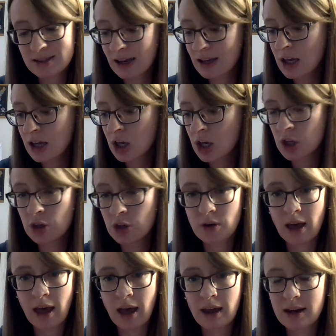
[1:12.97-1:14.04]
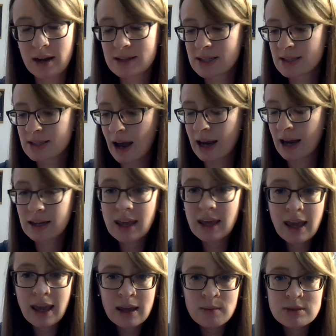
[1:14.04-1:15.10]
Like you can design
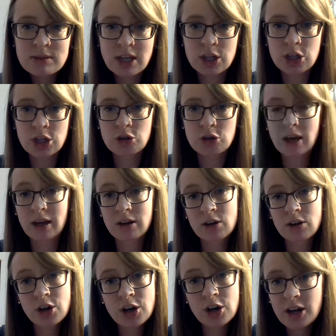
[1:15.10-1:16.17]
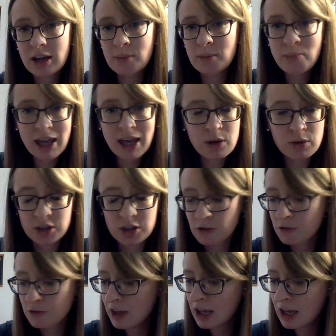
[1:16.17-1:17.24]
games and you can cook and bake with
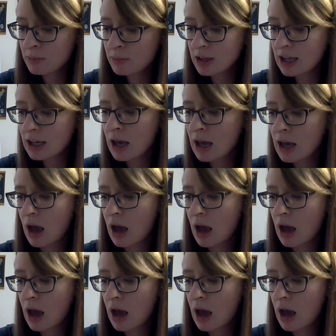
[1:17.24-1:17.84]
your family.